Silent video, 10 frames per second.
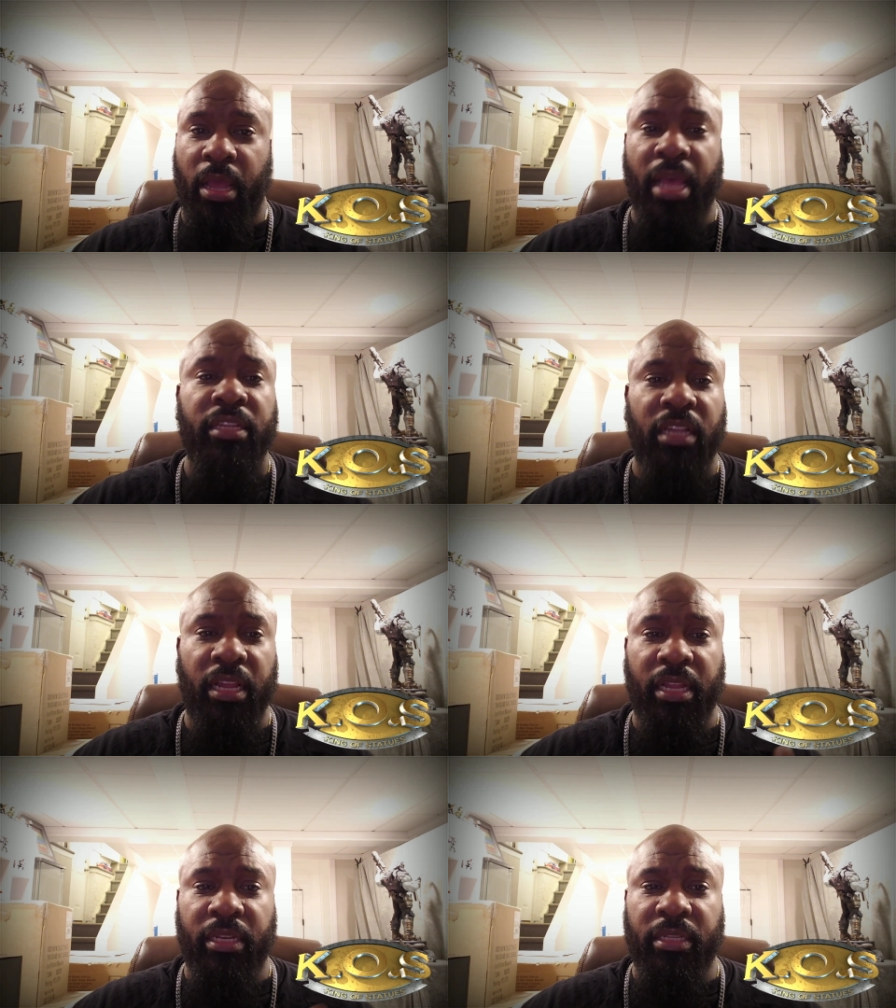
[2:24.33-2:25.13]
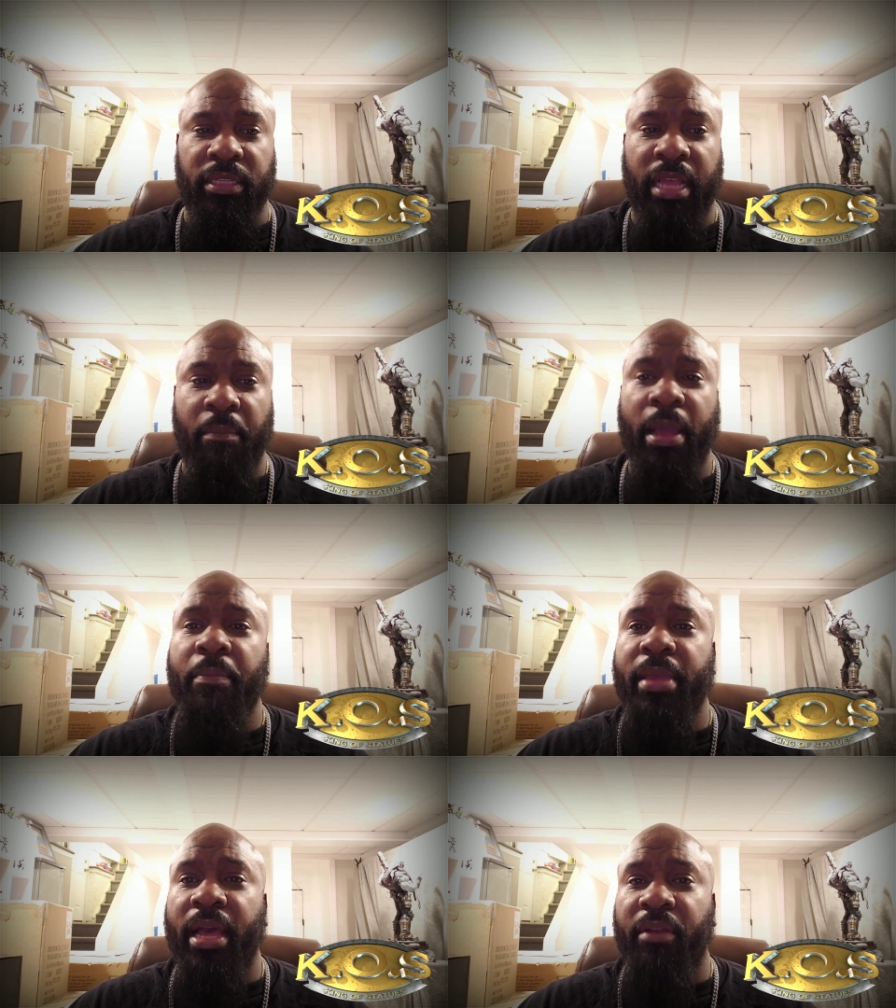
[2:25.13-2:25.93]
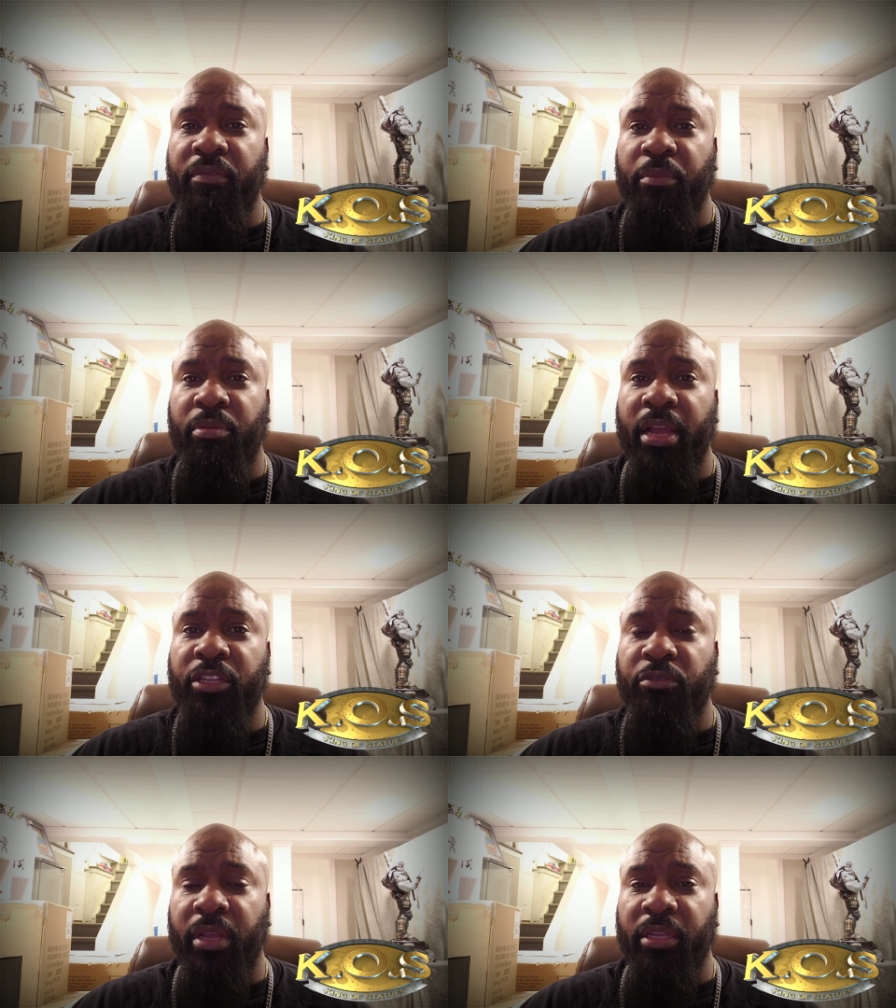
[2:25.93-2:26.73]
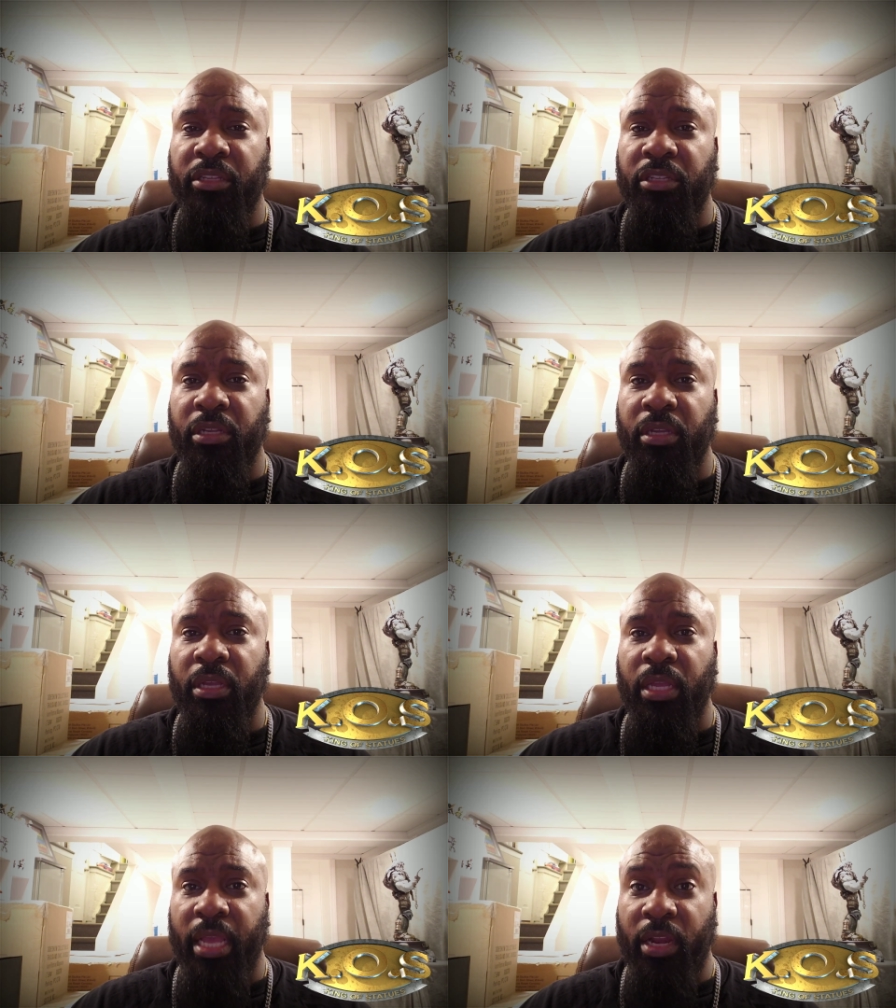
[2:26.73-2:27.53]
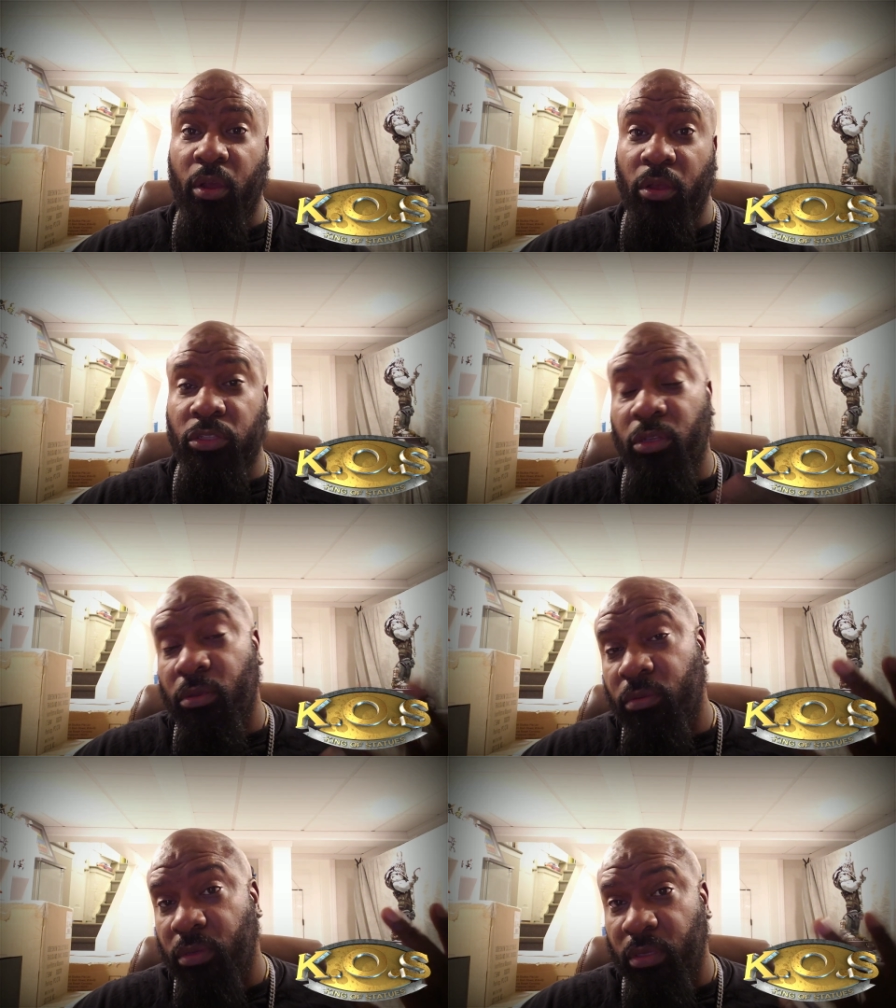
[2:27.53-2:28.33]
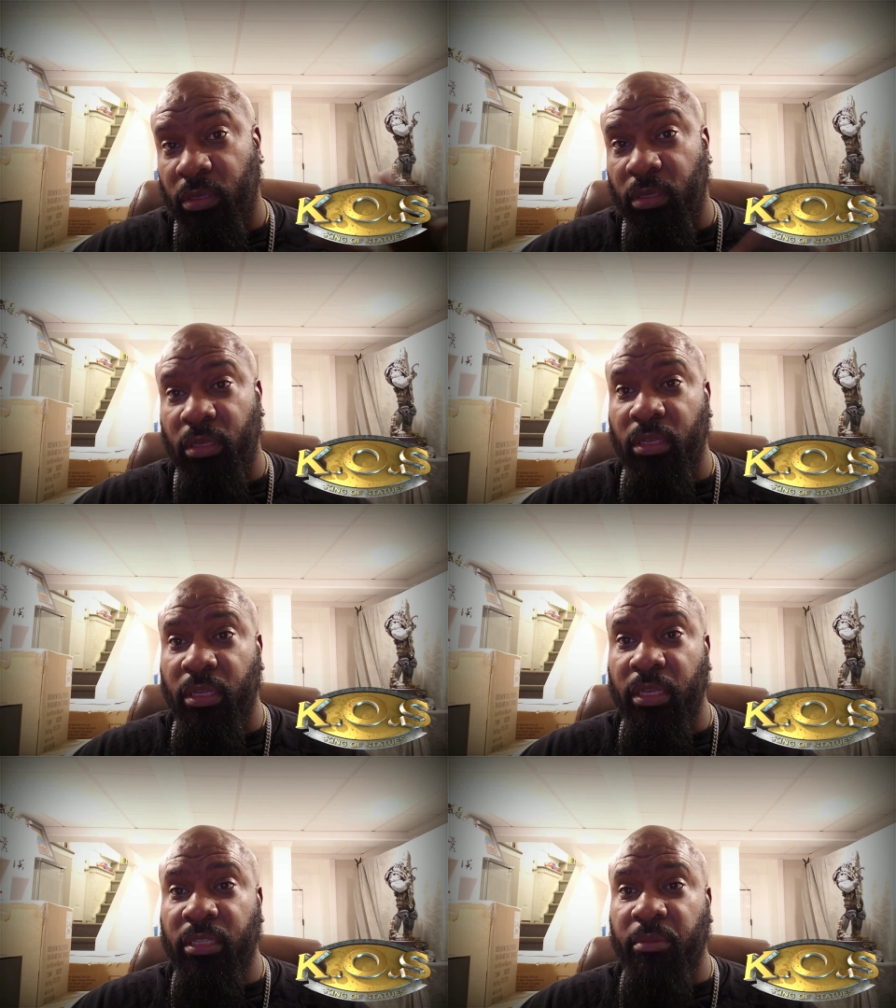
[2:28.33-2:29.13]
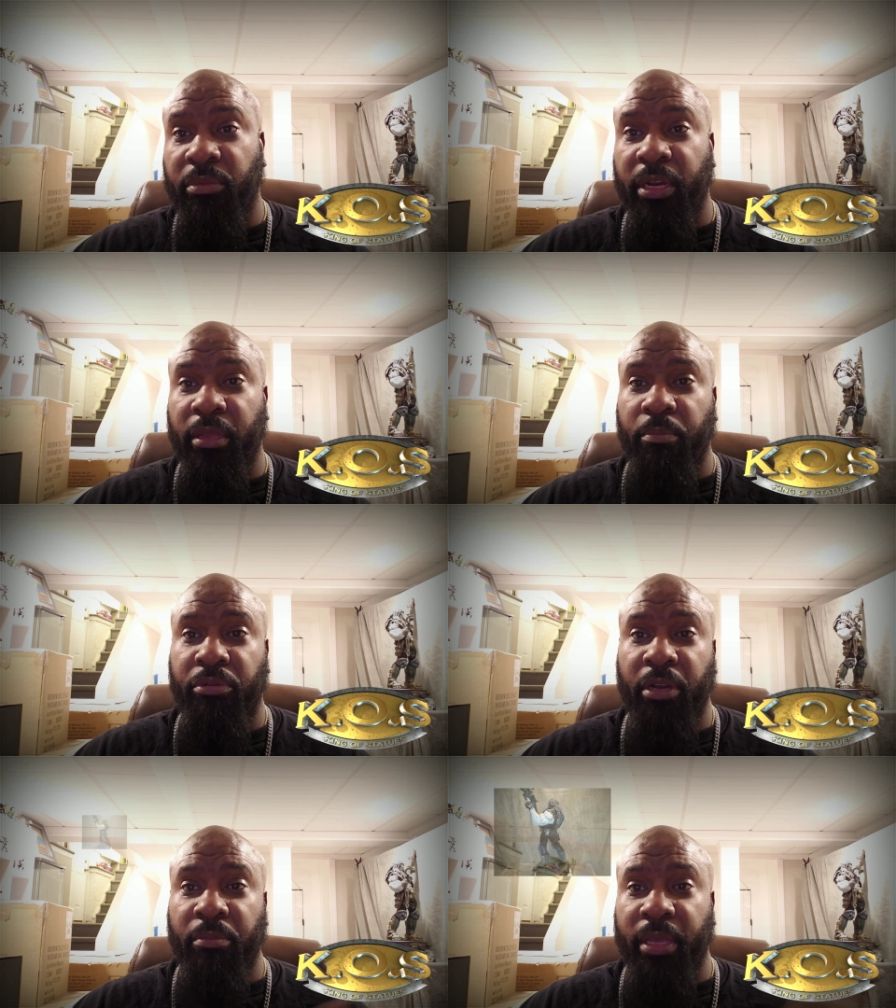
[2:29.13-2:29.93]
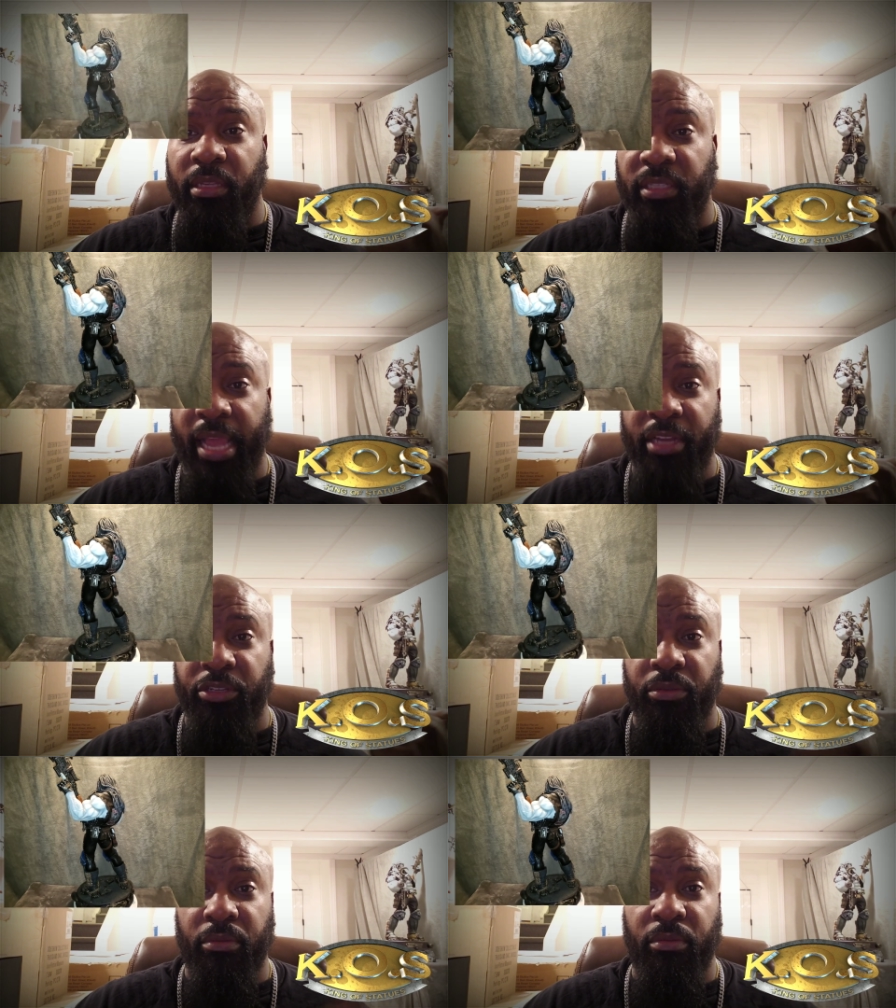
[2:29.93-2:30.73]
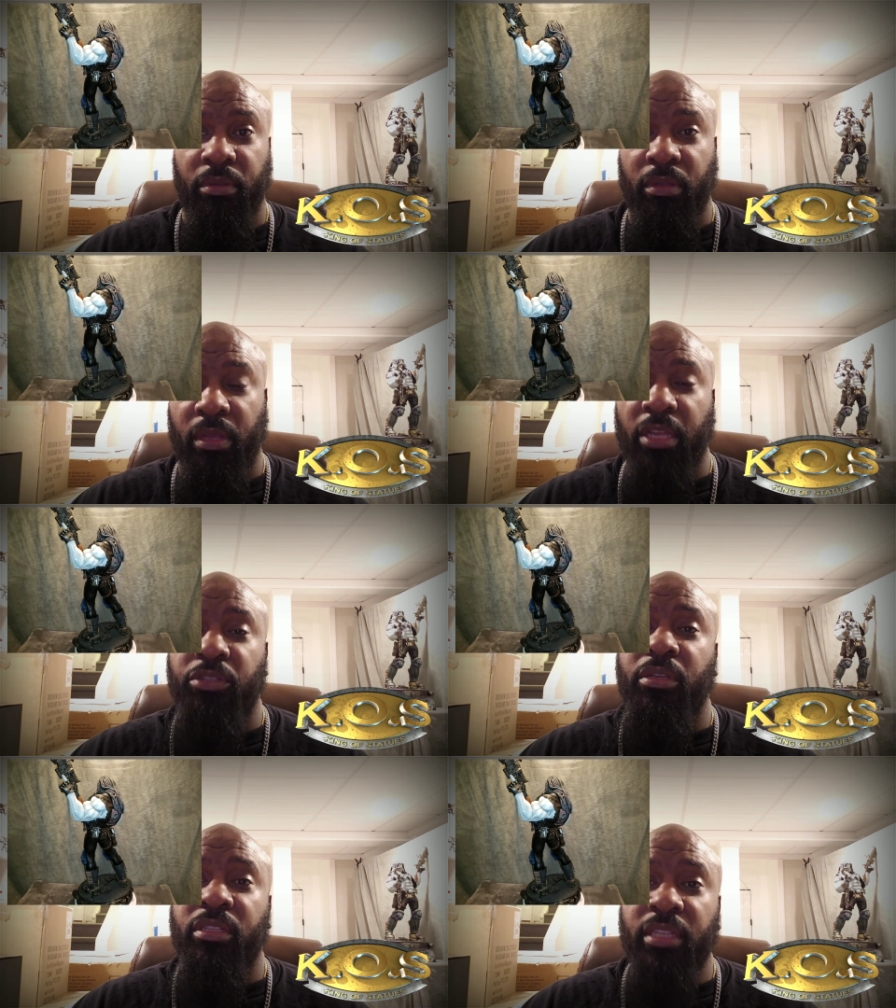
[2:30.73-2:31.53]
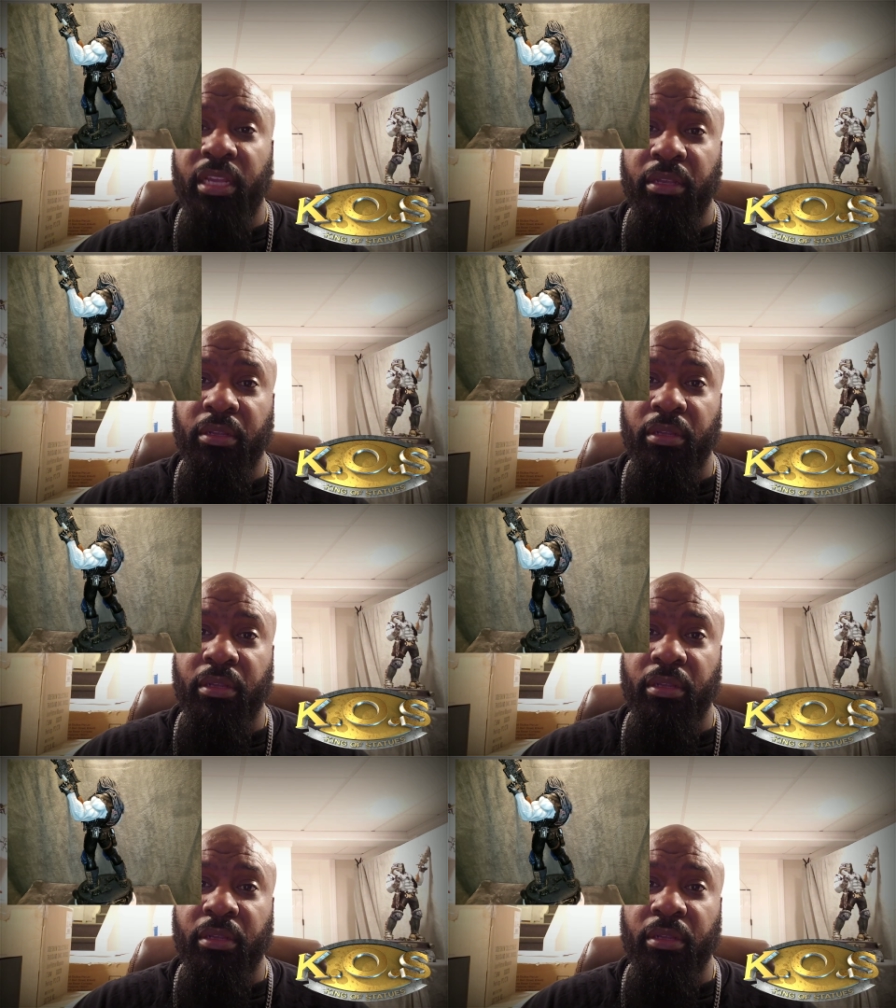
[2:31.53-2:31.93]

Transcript: And that might be out of your price range. And also, he's a pretty big statue, as you can see.